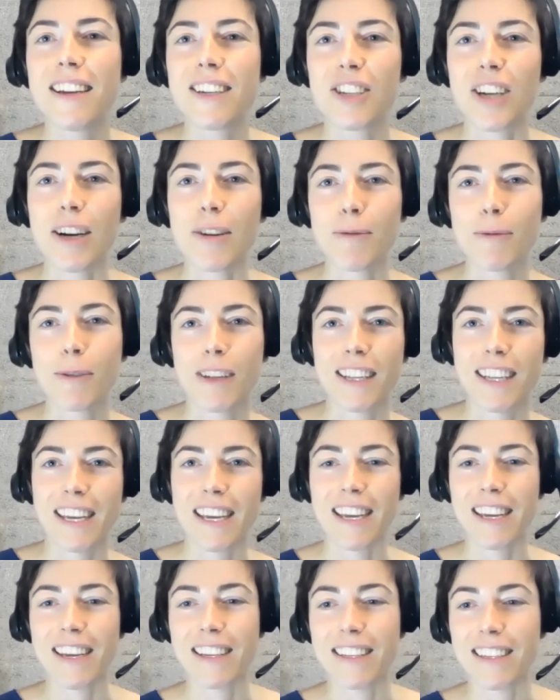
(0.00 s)

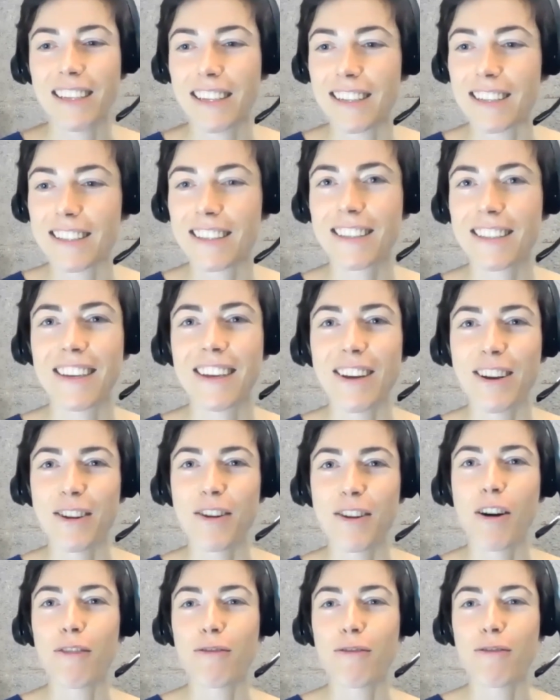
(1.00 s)
generally in his uh,
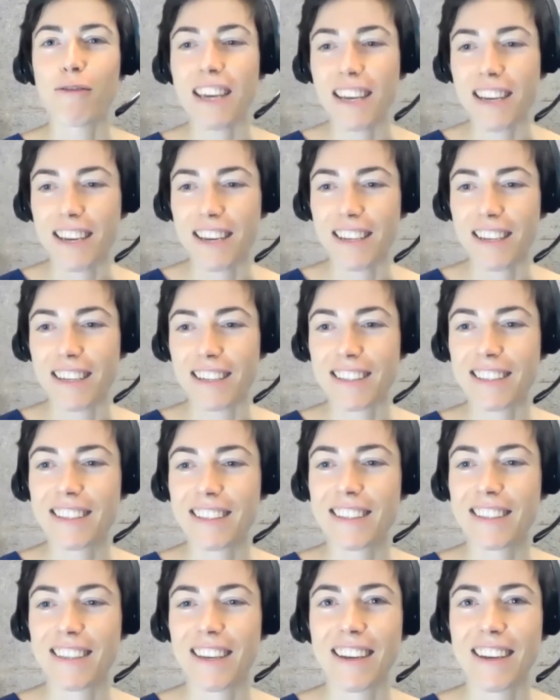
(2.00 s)
coffee geekiness.